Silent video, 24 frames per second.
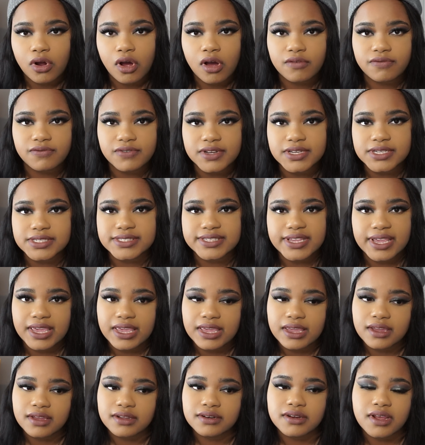office,
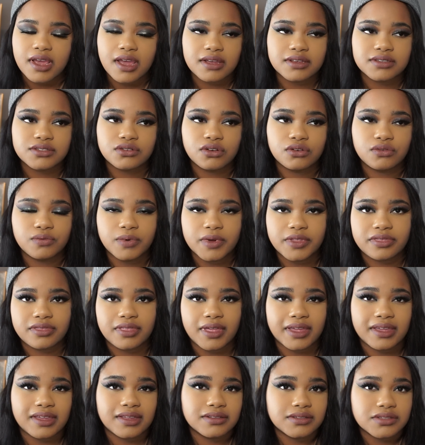and also with
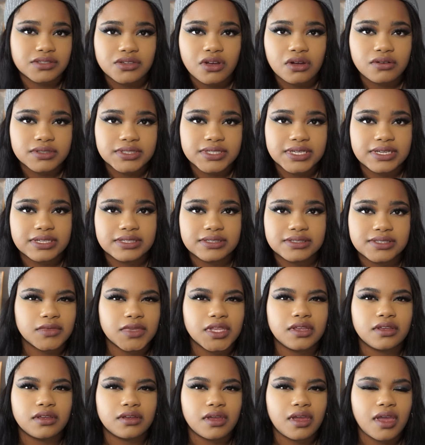like consultants.
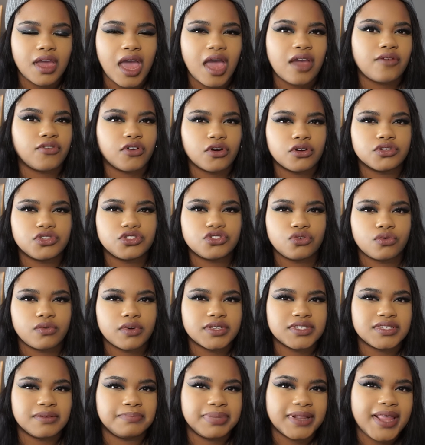I've heard
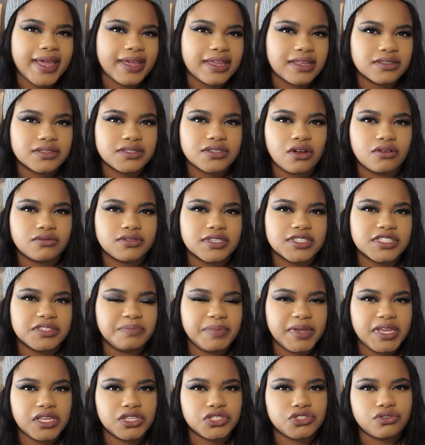stories of black consultants
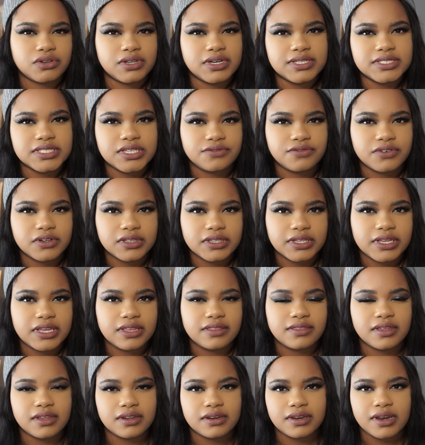being treated differently
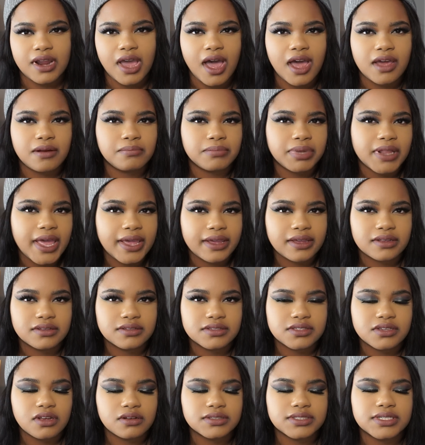than non-black
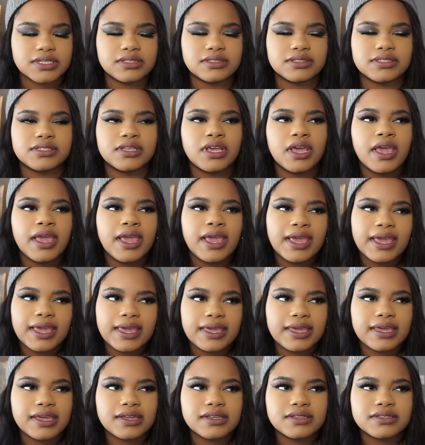consultants.
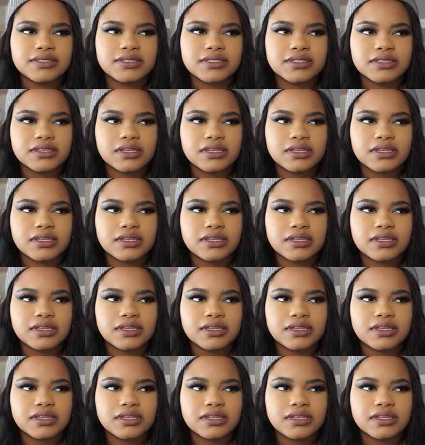And